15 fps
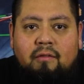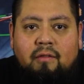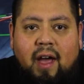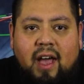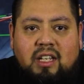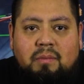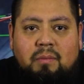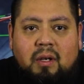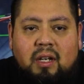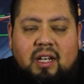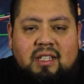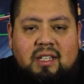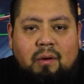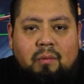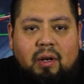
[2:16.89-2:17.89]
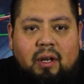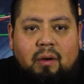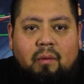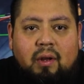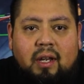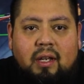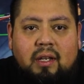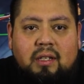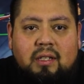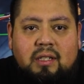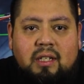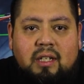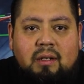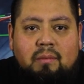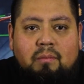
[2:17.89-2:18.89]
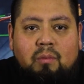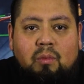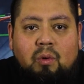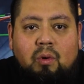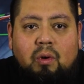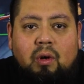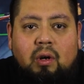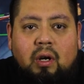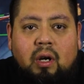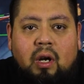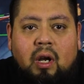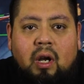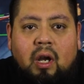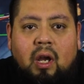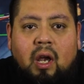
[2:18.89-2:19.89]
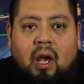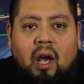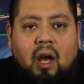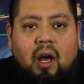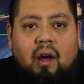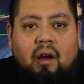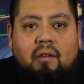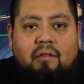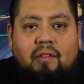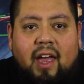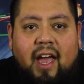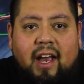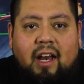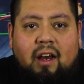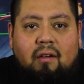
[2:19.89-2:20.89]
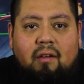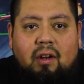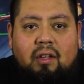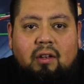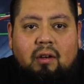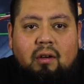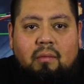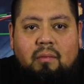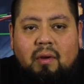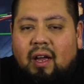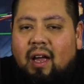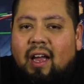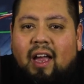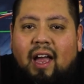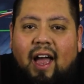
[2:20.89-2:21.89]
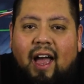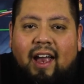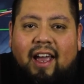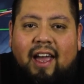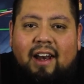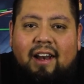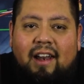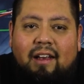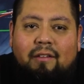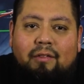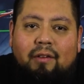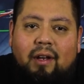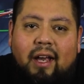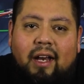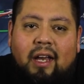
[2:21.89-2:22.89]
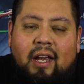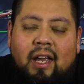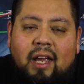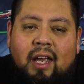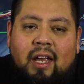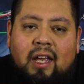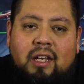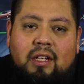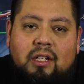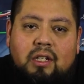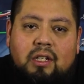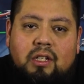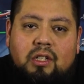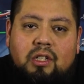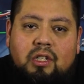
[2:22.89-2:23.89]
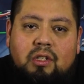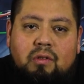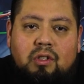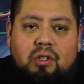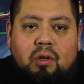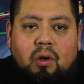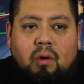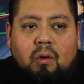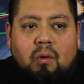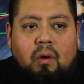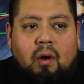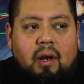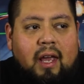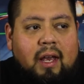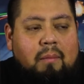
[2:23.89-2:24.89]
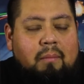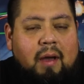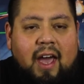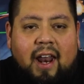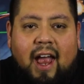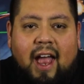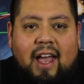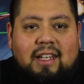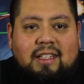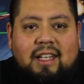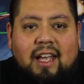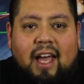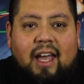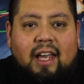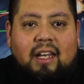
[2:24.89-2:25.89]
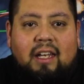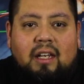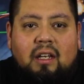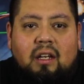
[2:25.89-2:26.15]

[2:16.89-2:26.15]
Phasma, because I really want to see more of that character. I kind of like feel like she was so like badass that